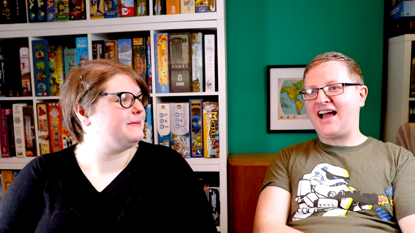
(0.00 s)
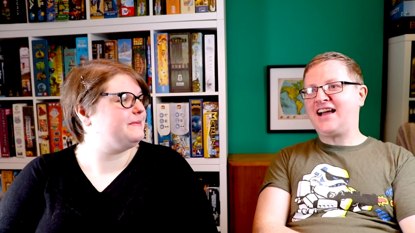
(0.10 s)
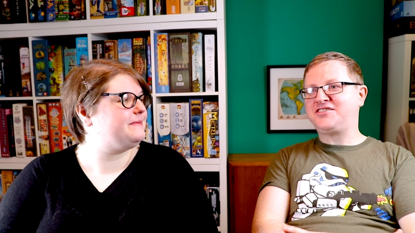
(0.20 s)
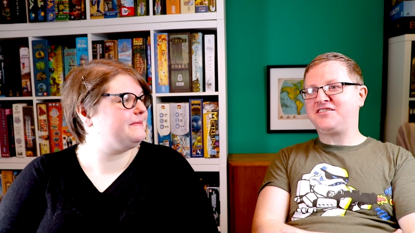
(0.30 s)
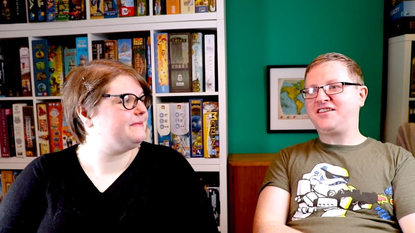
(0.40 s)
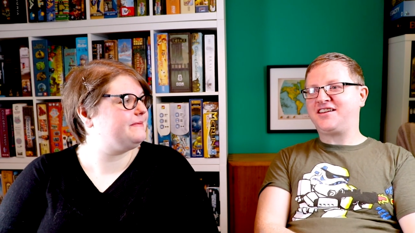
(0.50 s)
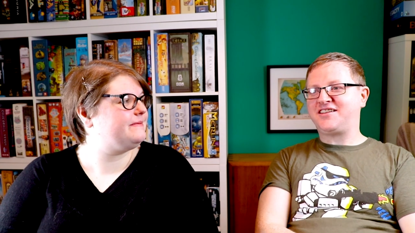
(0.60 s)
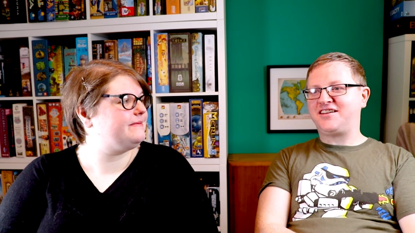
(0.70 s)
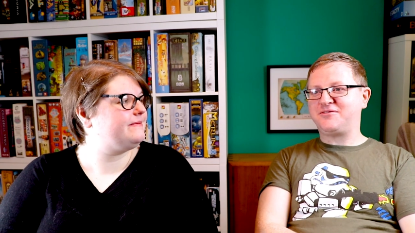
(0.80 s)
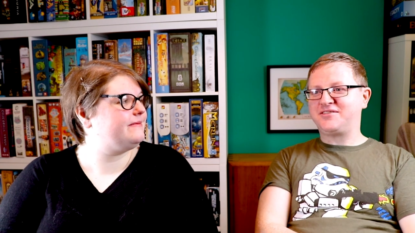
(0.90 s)
Speaker 1: last year in
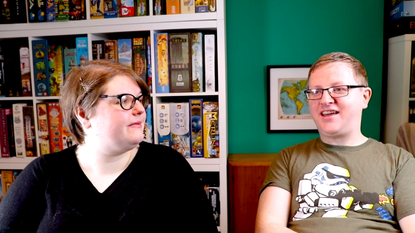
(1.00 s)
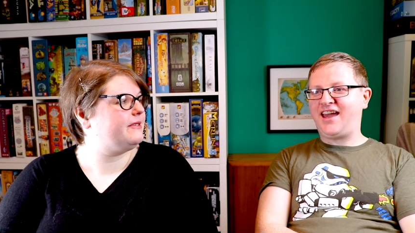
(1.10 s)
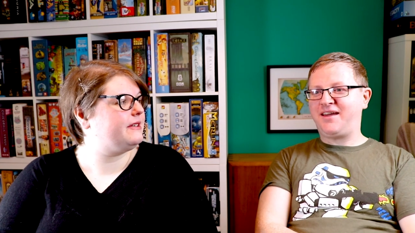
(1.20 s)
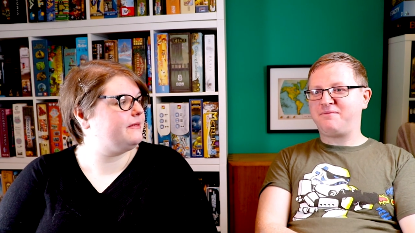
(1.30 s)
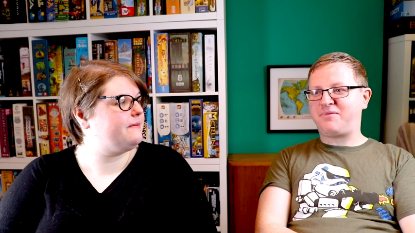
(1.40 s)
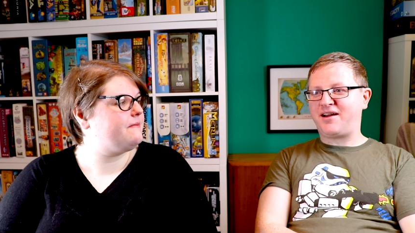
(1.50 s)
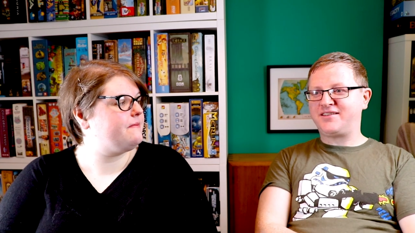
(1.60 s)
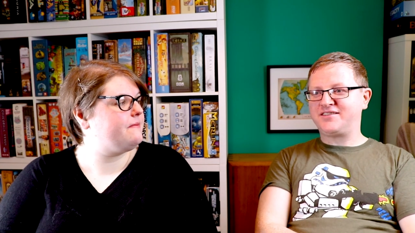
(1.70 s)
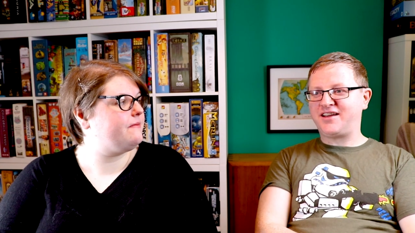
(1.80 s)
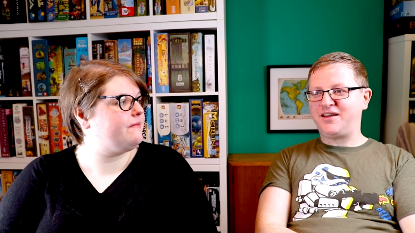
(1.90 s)
Kickstarter, there was a game
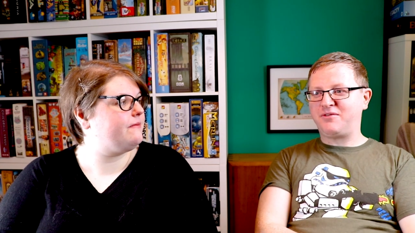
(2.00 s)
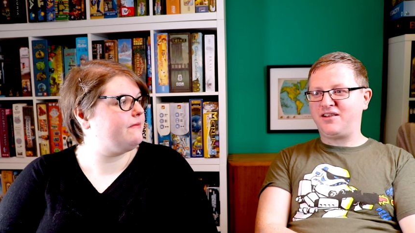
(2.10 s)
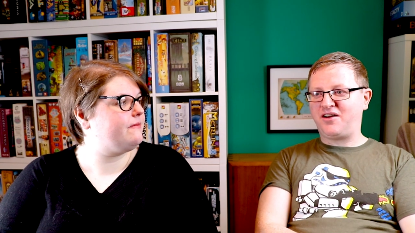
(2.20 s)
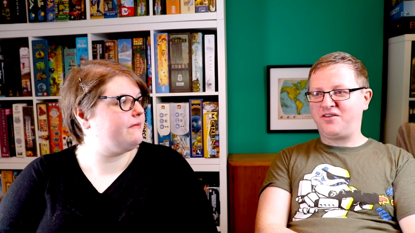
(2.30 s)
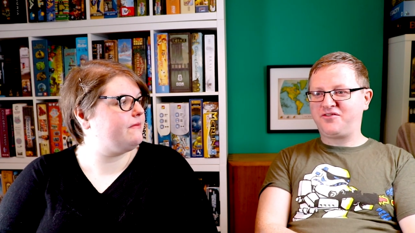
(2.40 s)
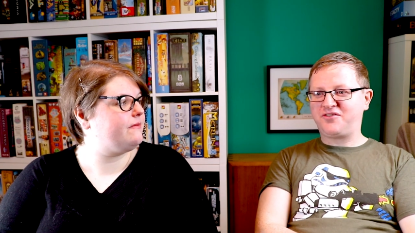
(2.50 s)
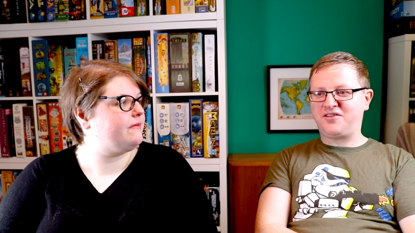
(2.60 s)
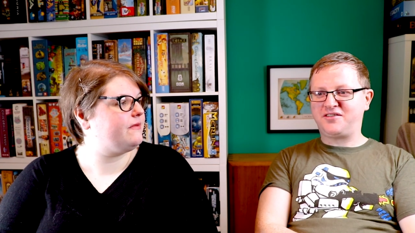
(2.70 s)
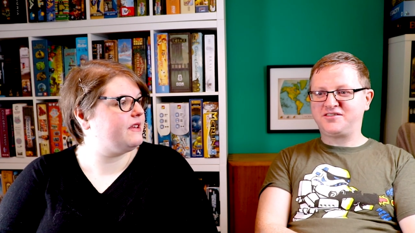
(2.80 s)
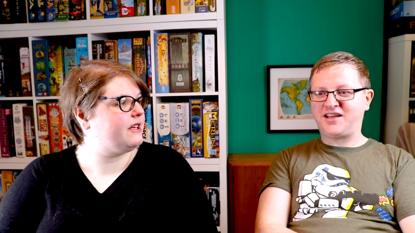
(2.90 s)
by Design We
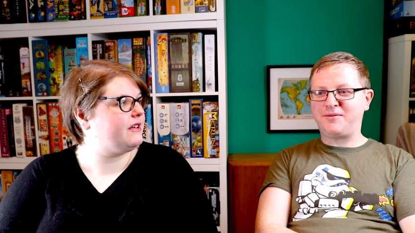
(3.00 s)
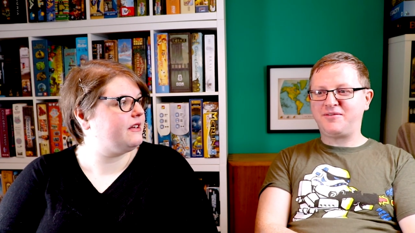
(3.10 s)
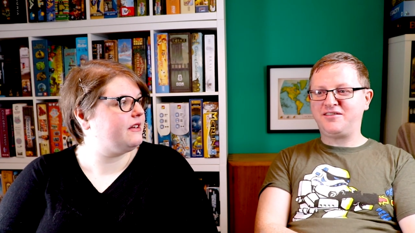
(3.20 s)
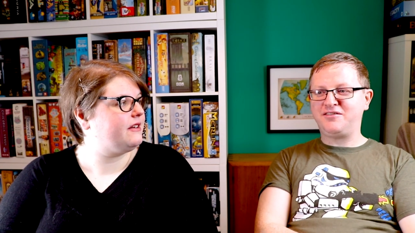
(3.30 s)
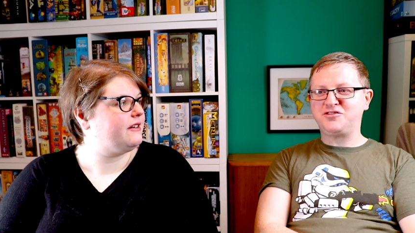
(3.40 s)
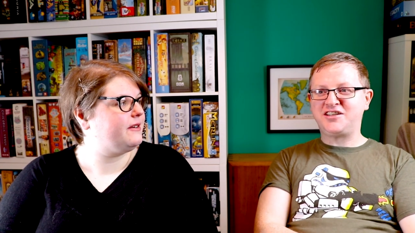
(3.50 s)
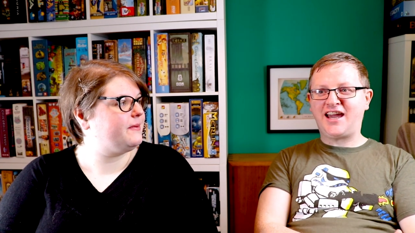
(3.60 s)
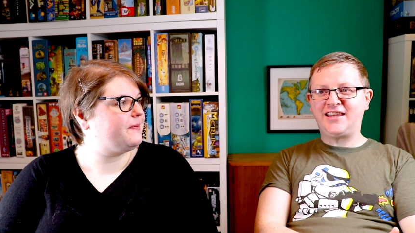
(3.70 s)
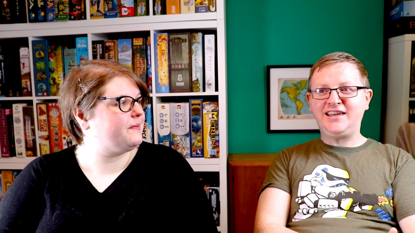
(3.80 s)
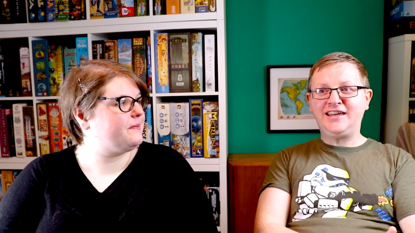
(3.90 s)
Love called Simone
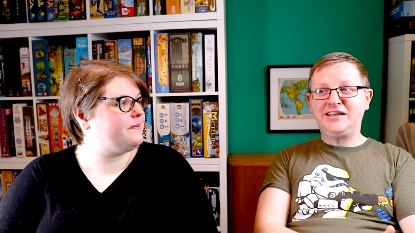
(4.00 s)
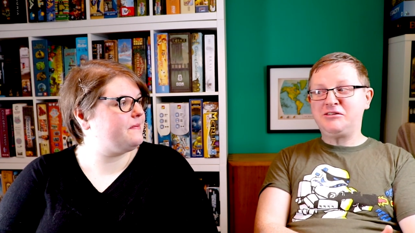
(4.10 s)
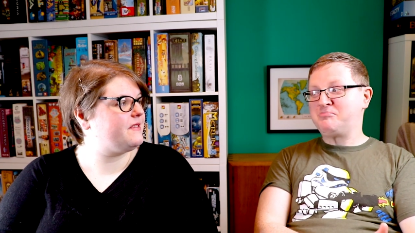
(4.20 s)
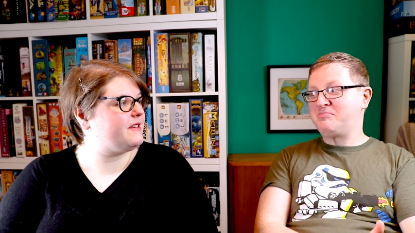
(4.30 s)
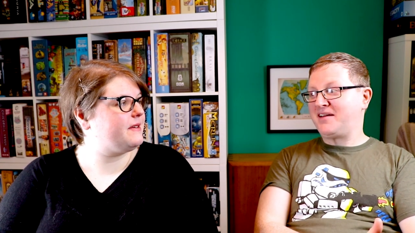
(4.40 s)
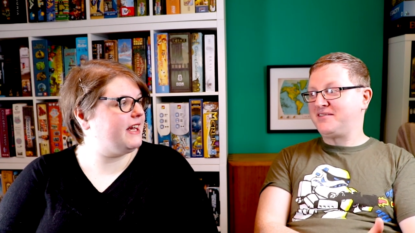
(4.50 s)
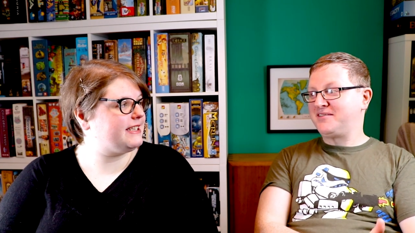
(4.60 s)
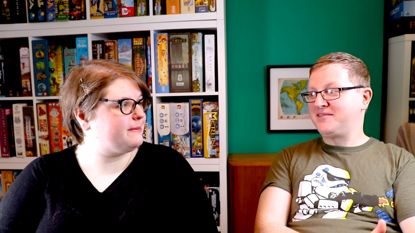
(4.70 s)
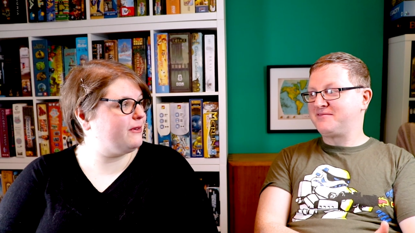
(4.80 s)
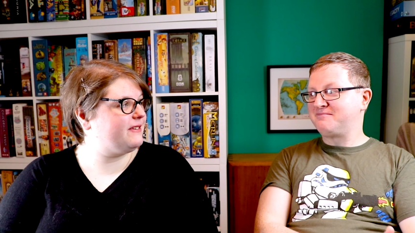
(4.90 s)
Luciani.
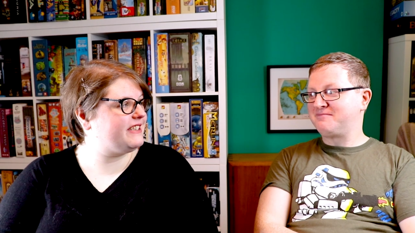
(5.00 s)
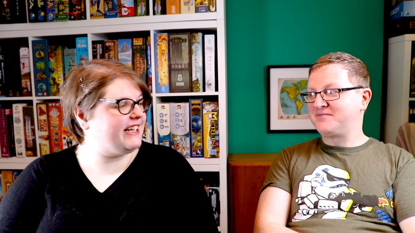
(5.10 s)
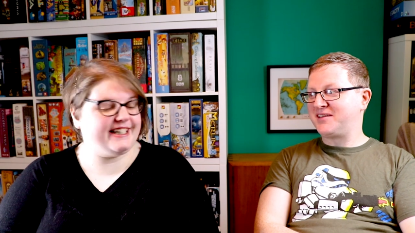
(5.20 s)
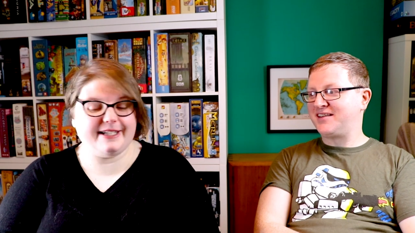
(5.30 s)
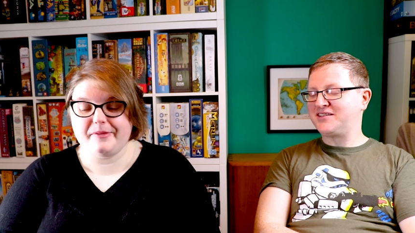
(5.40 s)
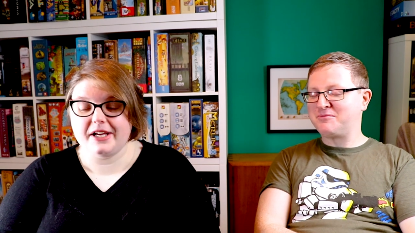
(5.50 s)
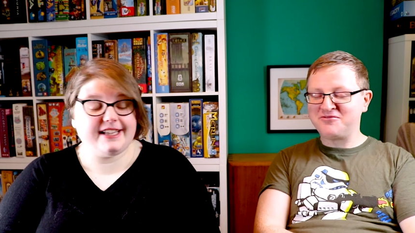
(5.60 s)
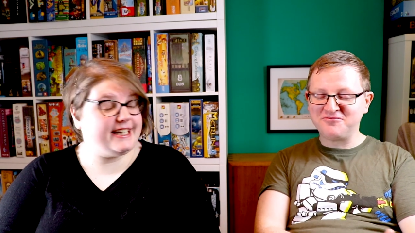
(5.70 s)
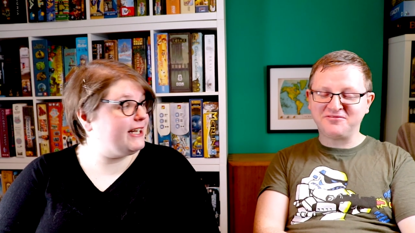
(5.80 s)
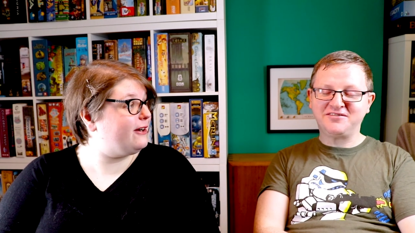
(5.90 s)
Speaker 2: Yeah, Simone Luciani. It's
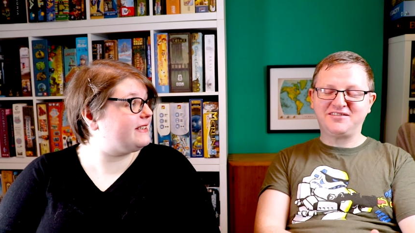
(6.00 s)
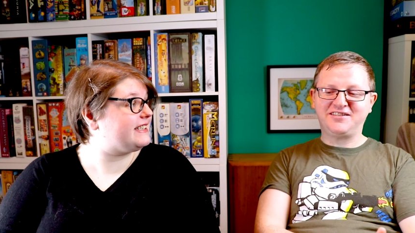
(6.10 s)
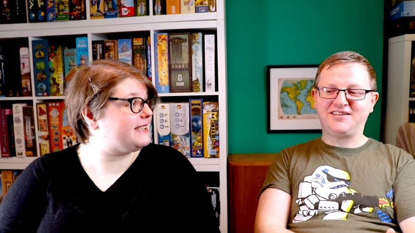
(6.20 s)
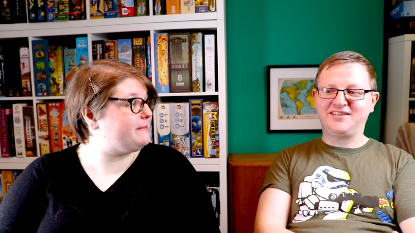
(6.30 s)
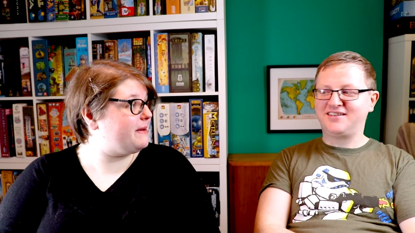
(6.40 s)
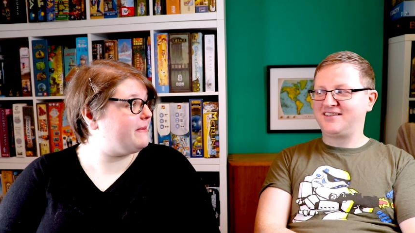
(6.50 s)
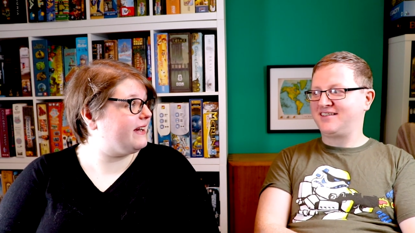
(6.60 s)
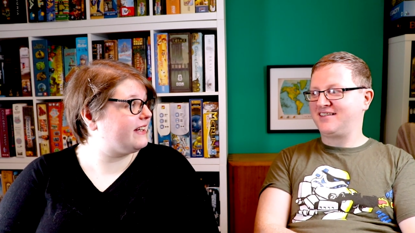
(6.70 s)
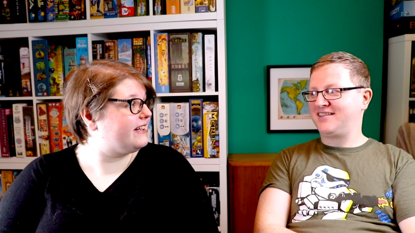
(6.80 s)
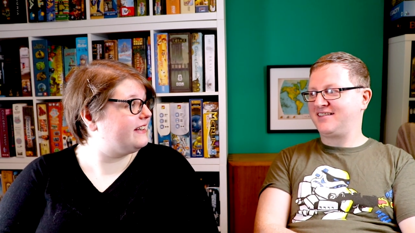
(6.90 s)
a movie. You know, this is my
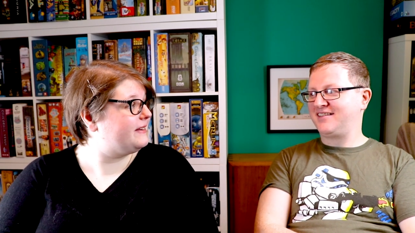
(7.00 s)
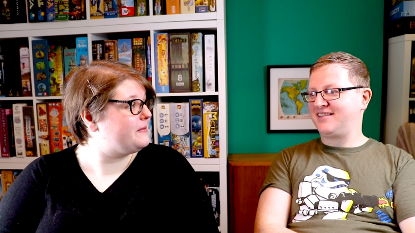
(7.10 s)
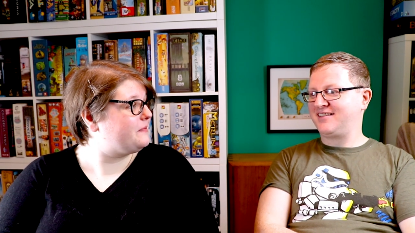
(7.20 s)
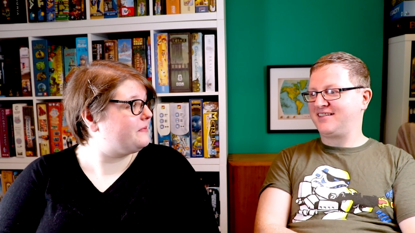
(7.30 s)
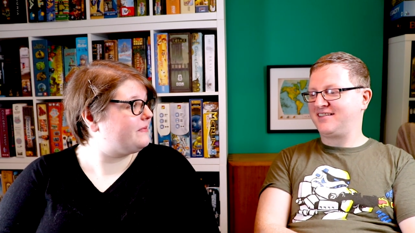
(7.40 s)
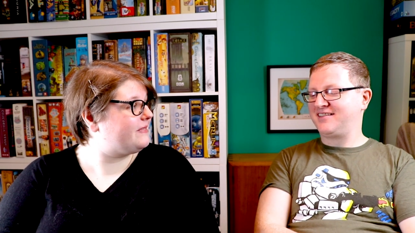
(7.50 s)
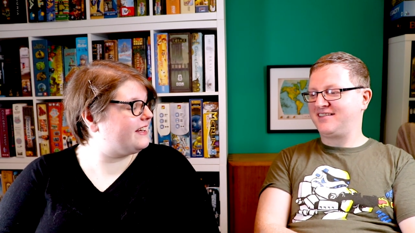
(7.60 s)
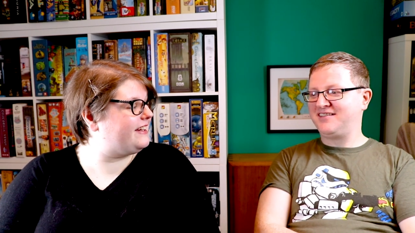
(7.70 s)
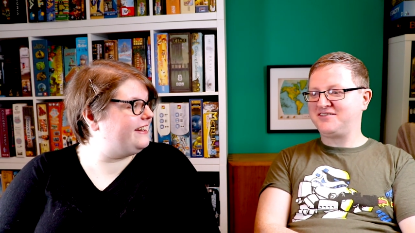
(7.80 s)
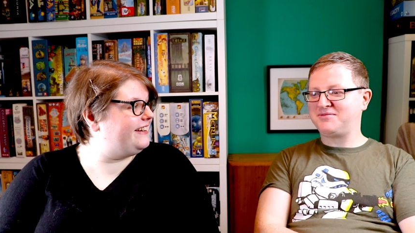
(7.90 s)
pick.
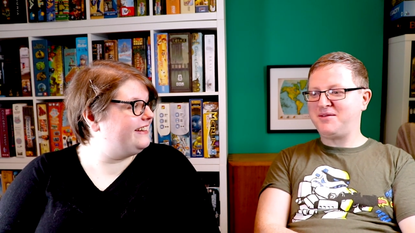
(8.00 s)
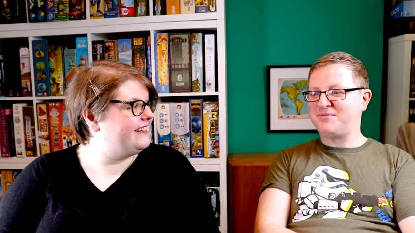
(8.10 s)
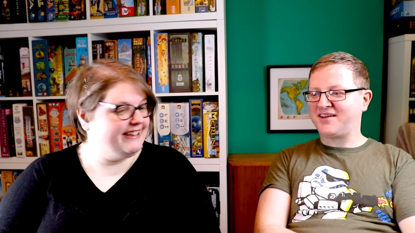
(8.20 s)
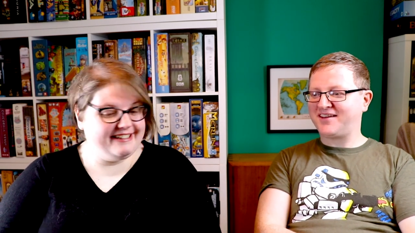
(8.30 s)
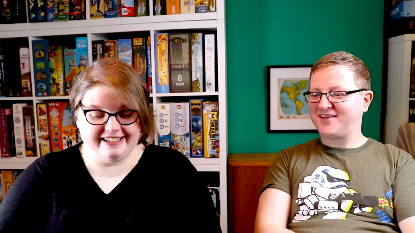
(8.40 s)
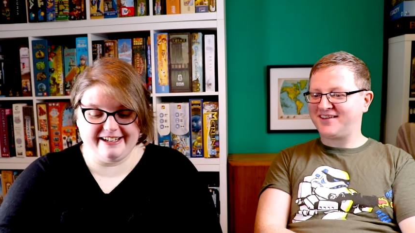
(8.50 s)
Speaker 1: That's my pick.